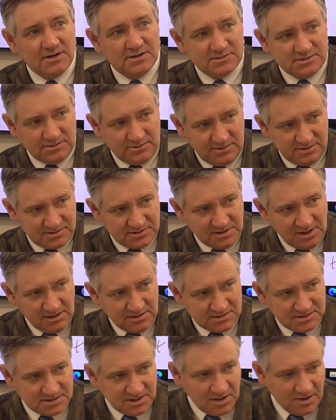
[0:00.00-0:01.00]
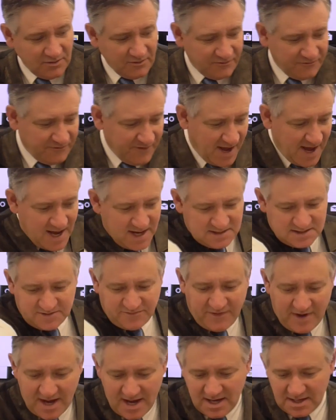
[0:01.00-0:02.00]
So you'd start slow,
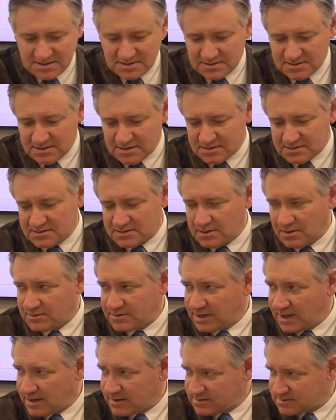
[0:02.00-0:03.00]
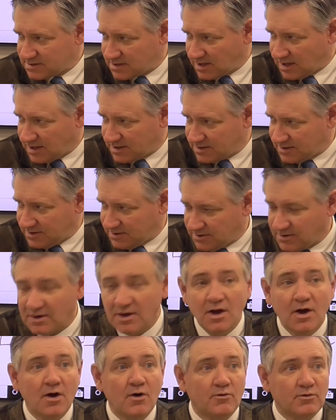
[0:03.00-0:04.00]
fast, then slow down as it got to here,
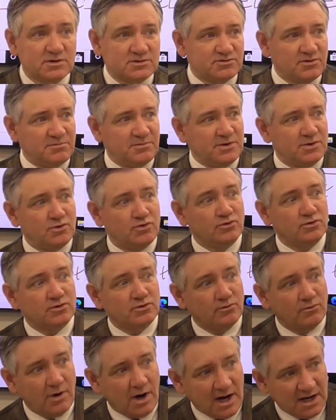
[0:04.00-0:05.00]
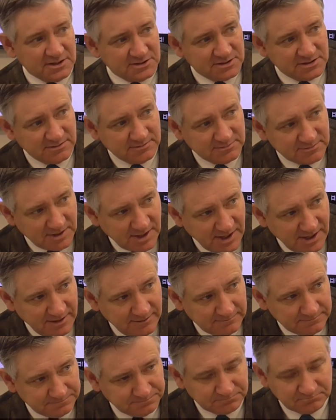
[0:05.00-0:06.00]
which would be cool to watch, okay?